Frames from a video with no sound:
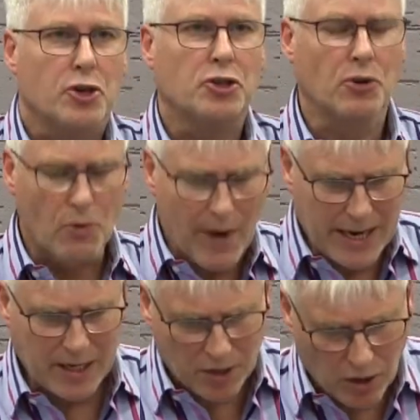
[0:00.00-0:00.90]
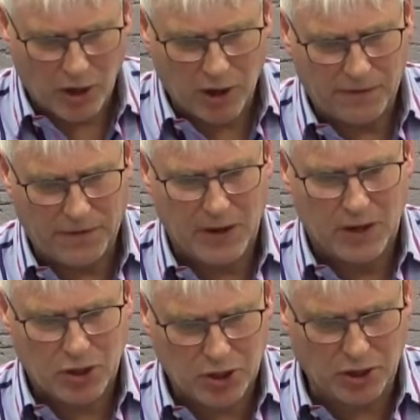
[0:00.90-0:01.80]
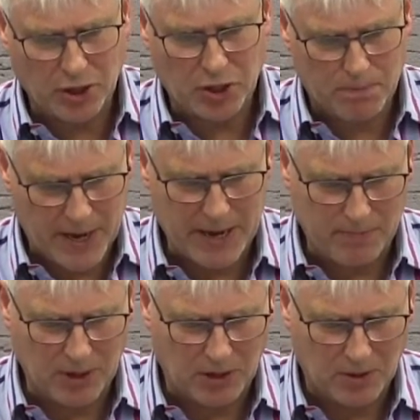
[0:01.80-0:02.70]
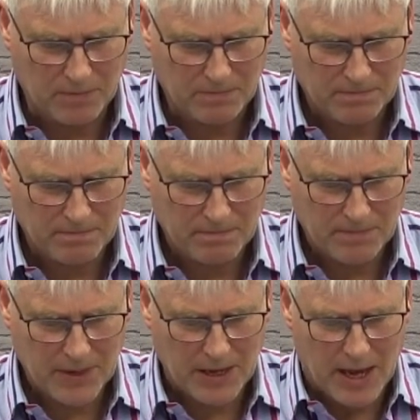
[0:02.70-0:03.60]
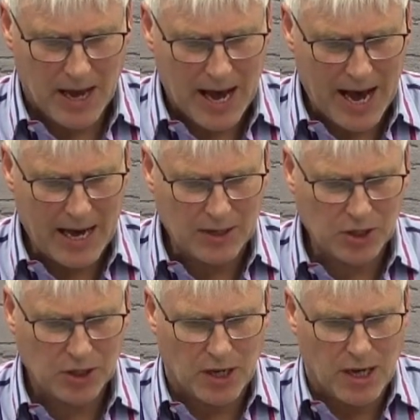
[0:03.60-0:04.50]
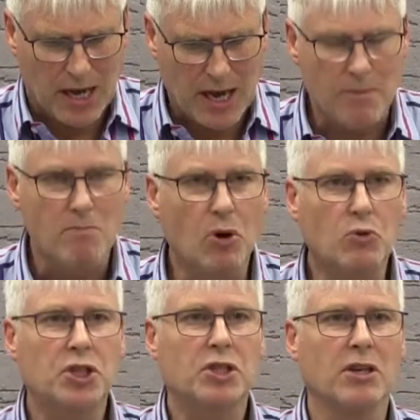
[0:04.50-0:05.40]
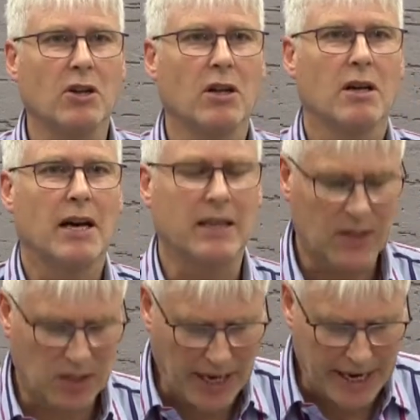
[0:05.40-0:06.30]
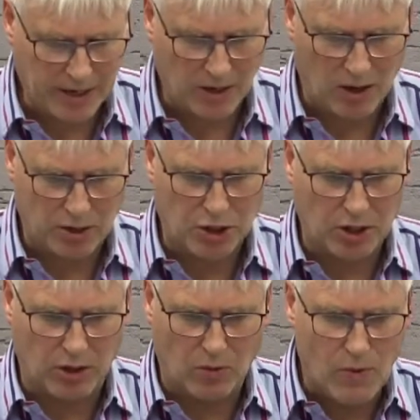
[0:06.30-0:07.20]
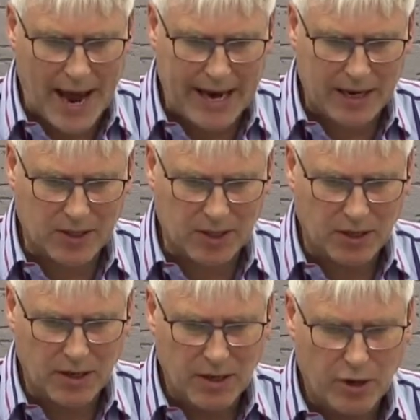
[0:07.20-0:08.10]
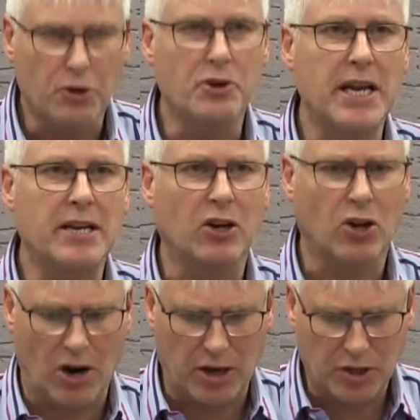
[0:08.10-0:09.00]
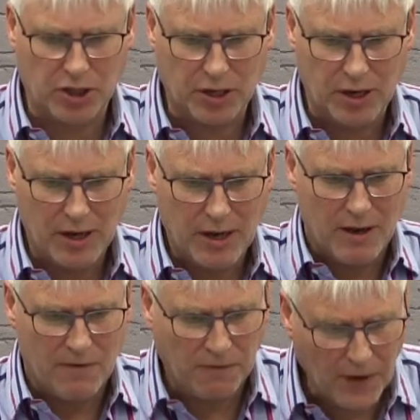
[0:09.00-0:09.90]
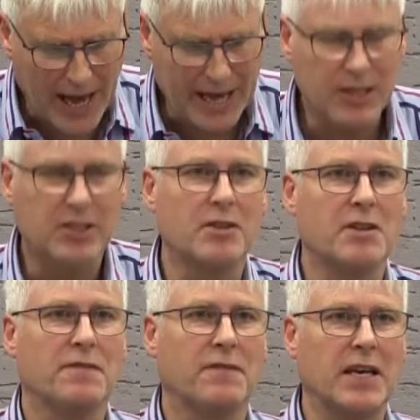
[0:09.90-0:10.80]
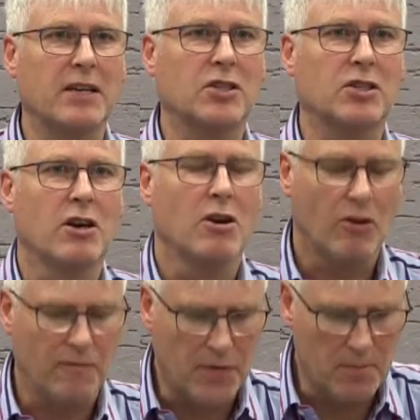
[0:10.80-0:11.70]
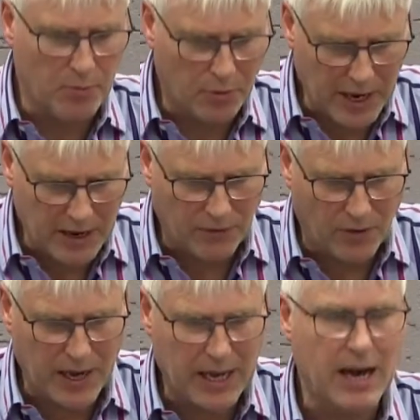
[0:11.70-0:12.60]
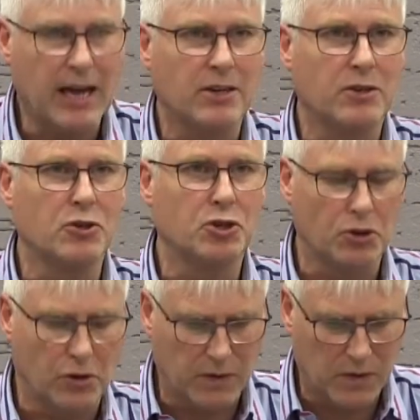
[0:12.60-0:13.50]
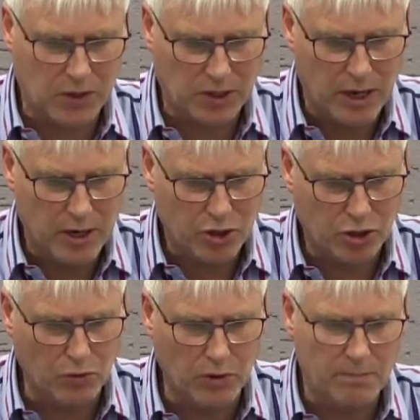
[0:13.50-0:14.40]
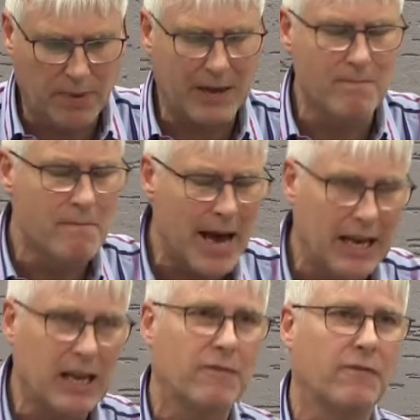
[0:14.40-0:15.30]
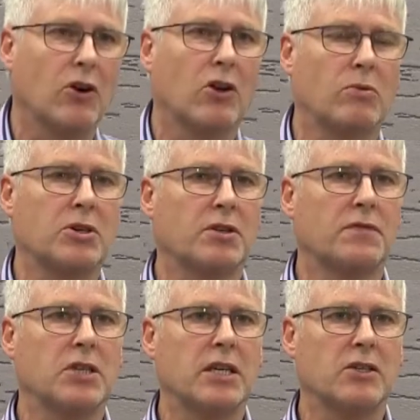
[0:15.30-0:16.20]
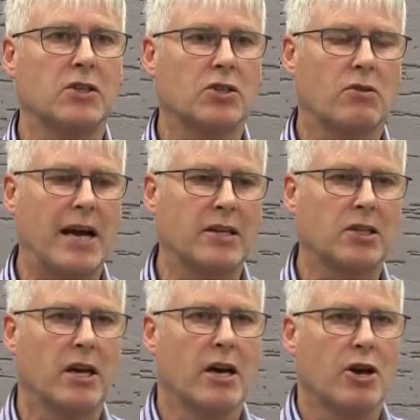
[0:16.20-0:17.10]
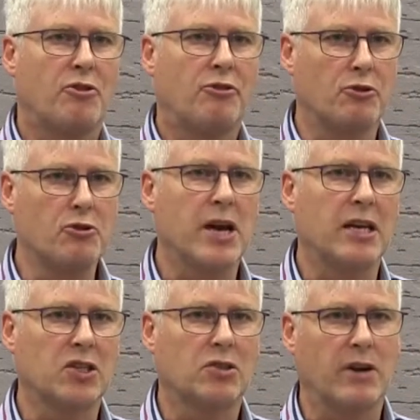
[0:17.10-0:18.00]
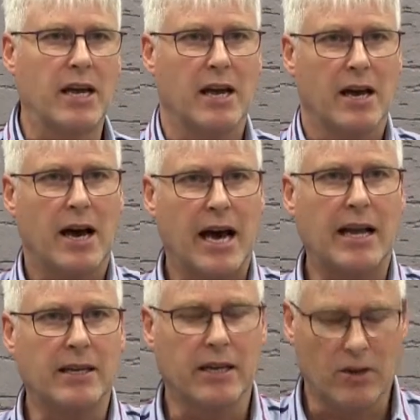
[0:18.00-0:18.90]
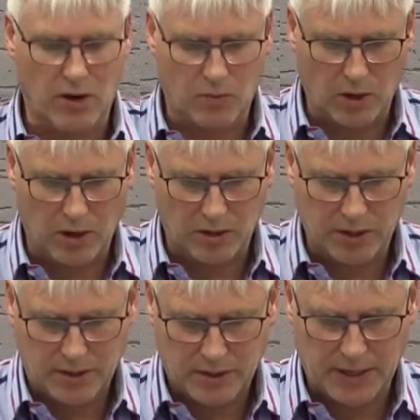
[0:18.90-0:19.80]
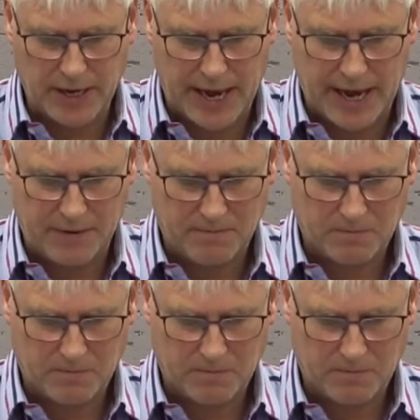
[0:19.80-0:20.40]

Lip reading: To write off such people as emotional and psychological wrecks who need a crutch flies in the face of the bravery and endurance shown by many followers of Jesus Christ through history and in our world today.